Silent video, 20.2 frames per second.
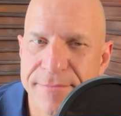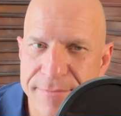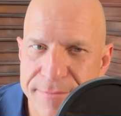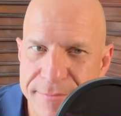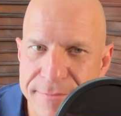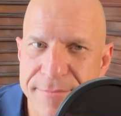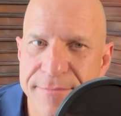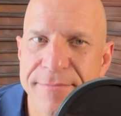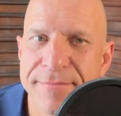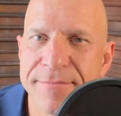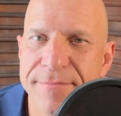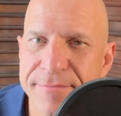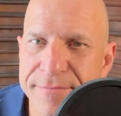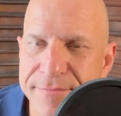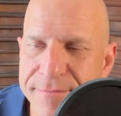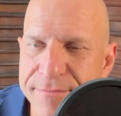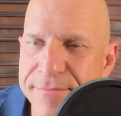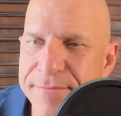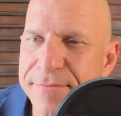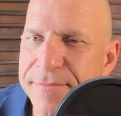And for some
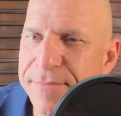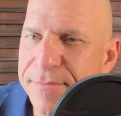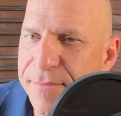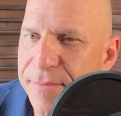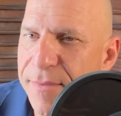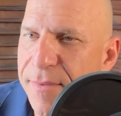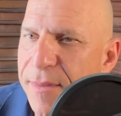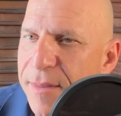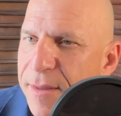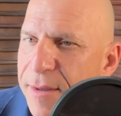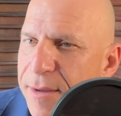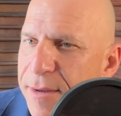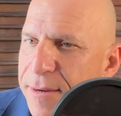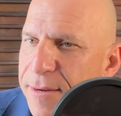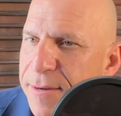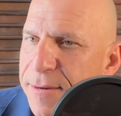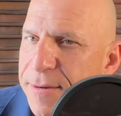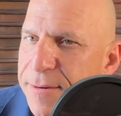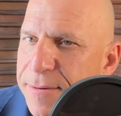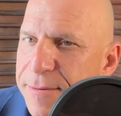people, that's really
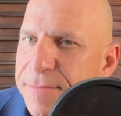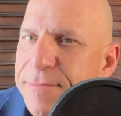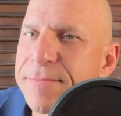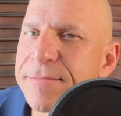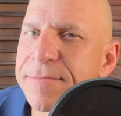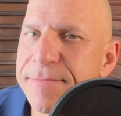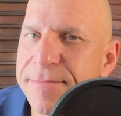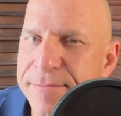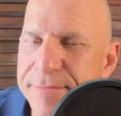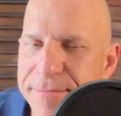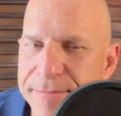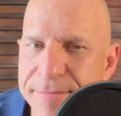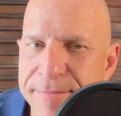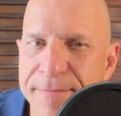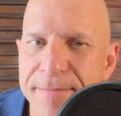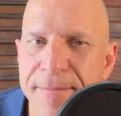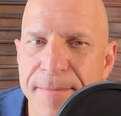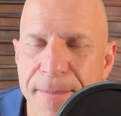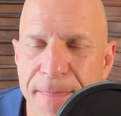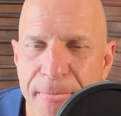important to know that the research
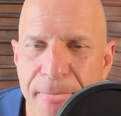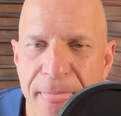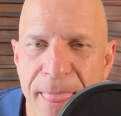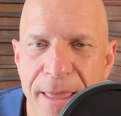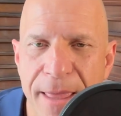is there.